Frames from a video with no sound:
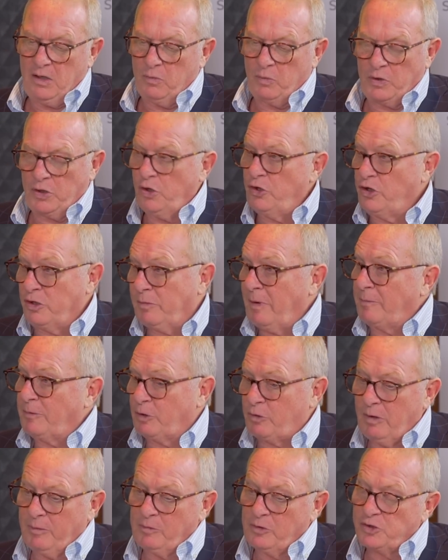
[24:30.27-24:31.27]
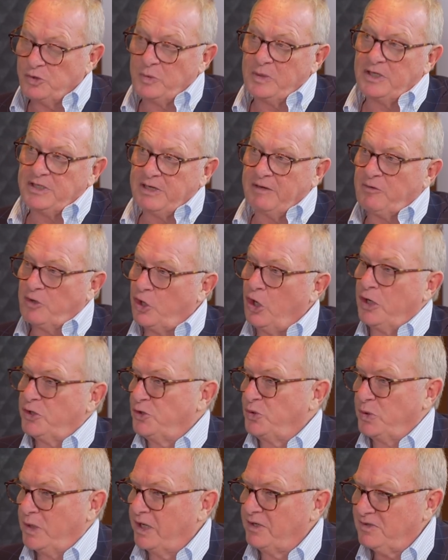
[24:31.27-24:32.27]
We know you might be criminals. We just haven't caught
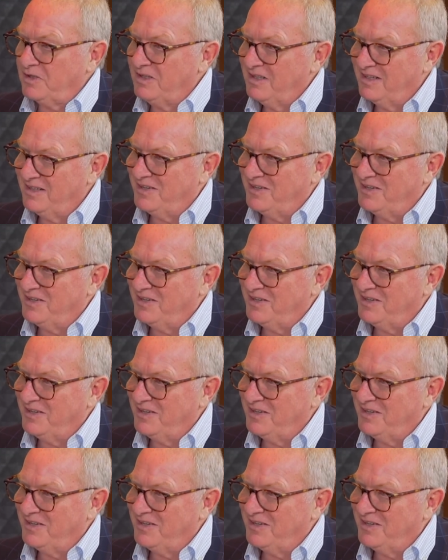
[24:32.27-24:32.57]
you yet.